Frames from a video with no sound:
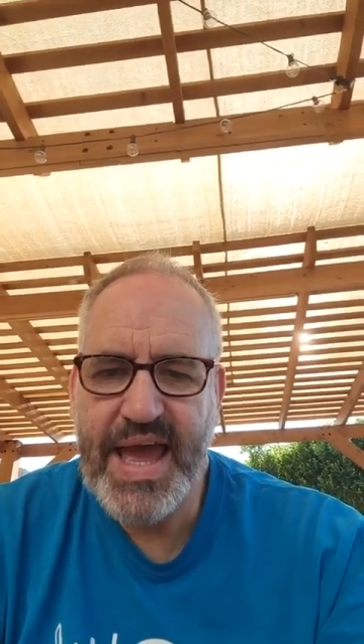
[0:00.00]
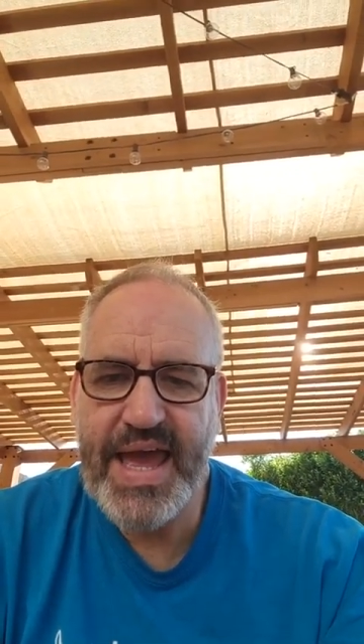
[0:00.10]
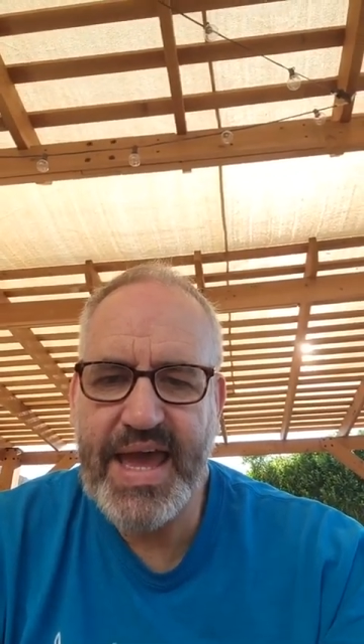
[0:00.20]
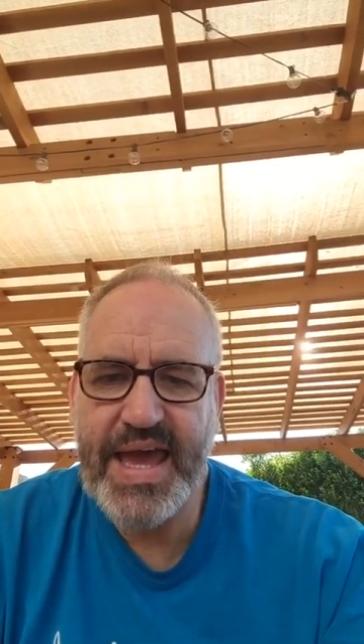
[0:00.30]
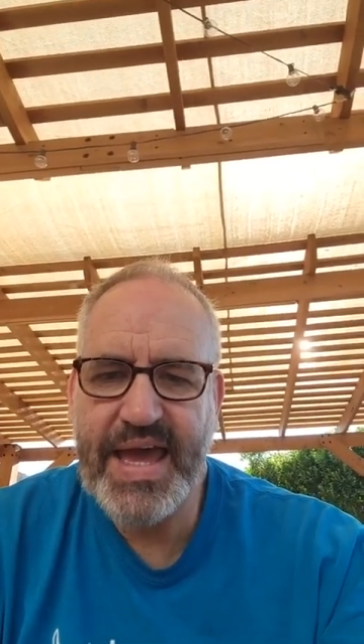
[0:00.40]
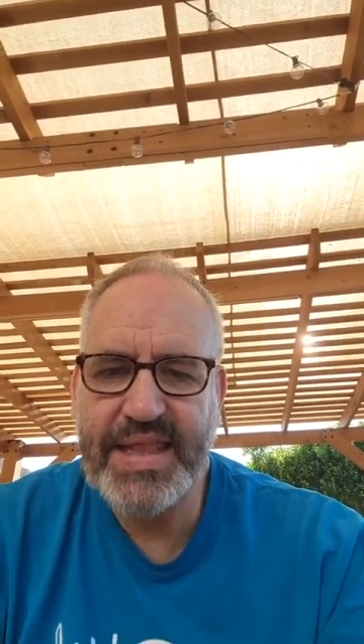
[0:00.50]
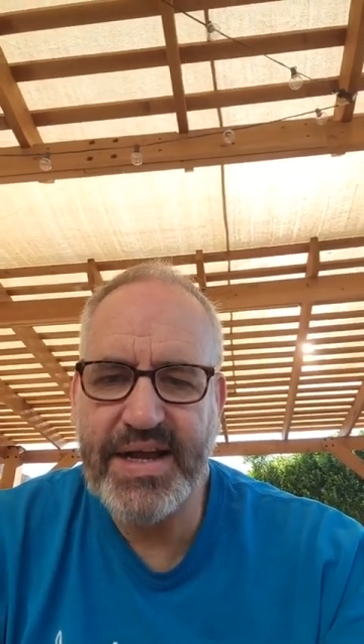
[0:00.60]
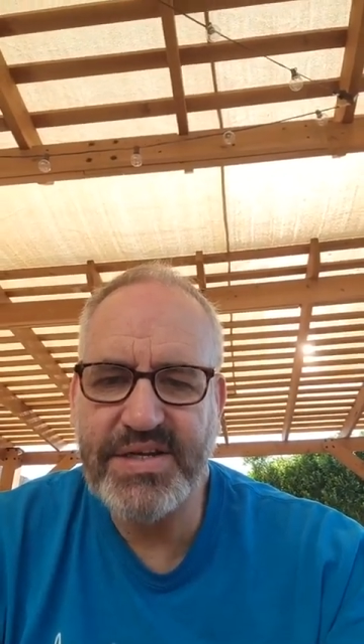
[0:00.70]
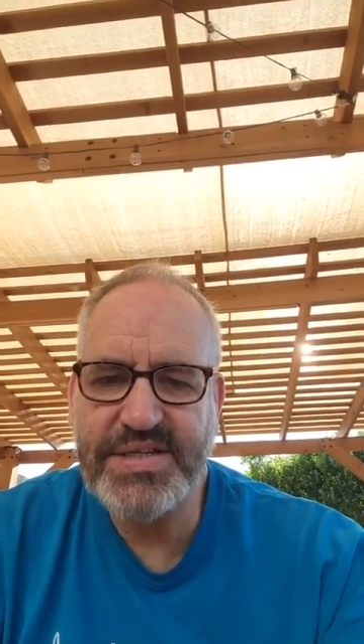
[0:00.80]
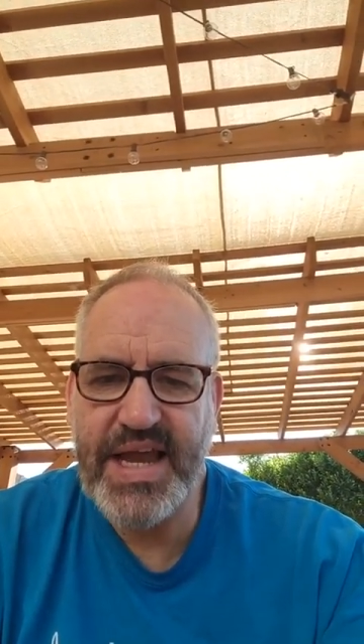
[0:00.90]

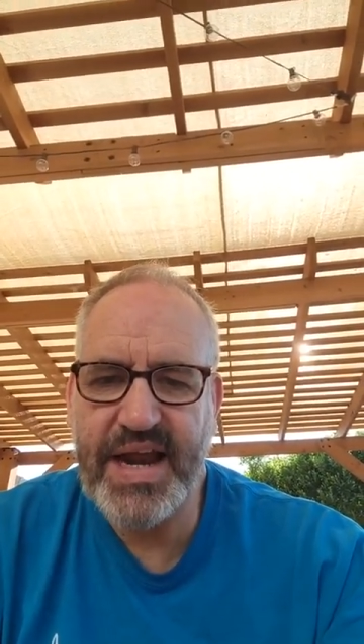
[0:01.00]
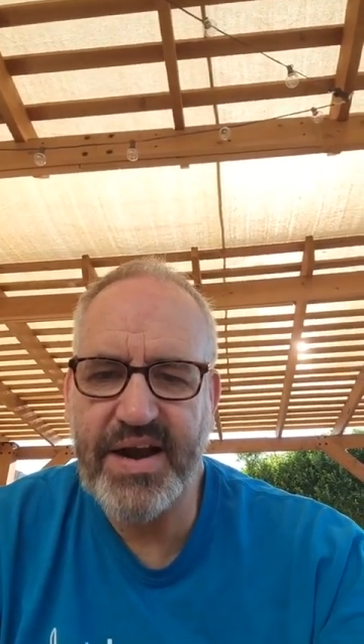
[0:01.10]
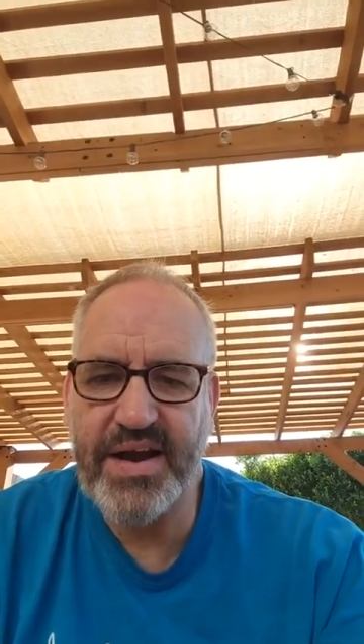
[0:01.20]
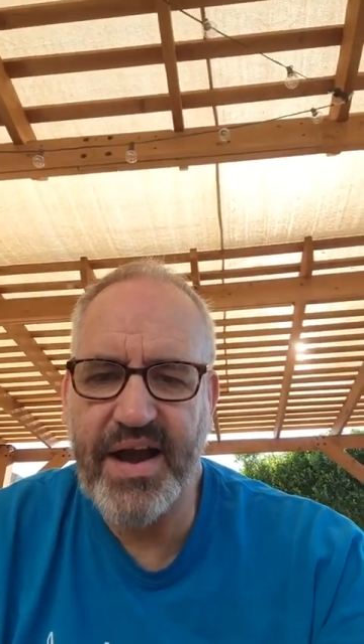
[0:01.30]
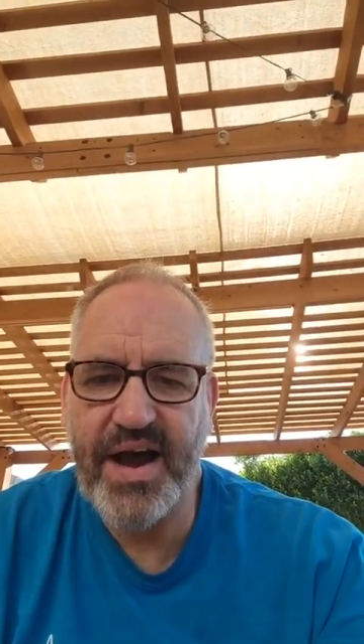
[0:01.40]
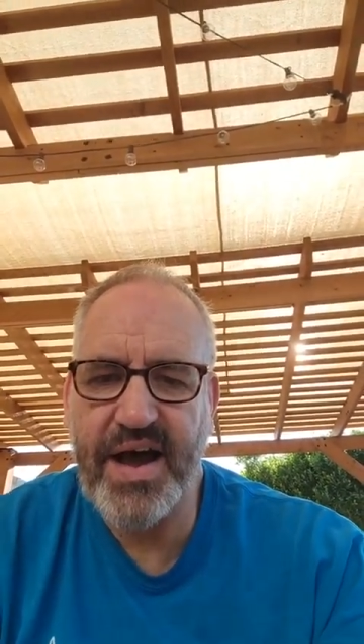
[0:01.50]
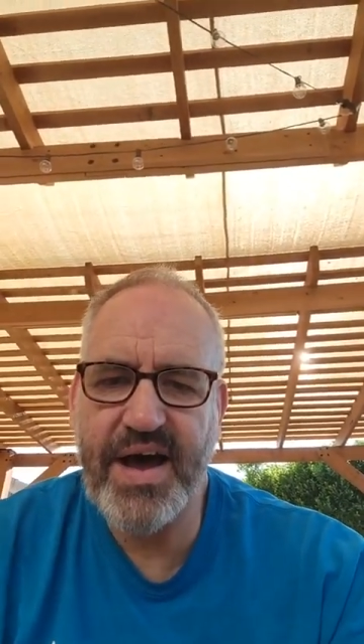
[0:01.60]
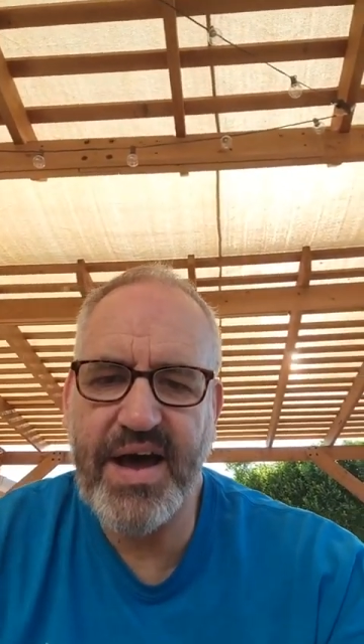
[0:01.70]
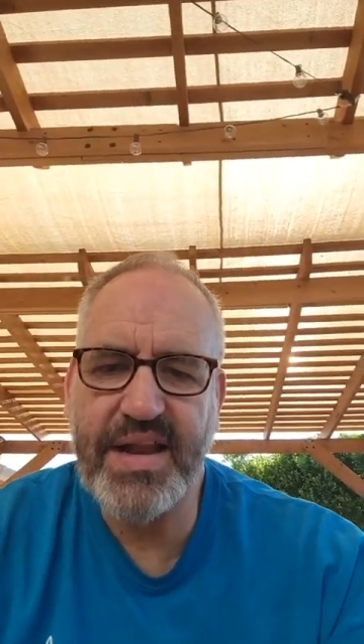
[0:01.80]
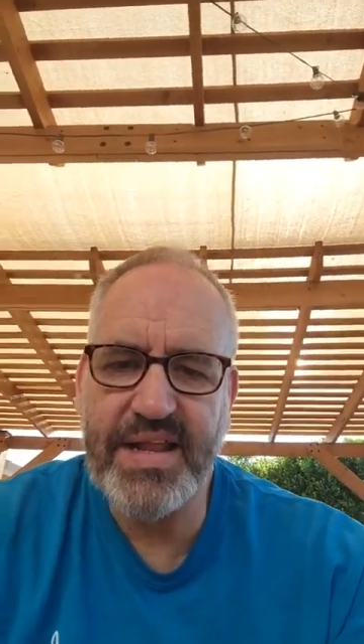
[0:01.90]
And there's Karen Hahn,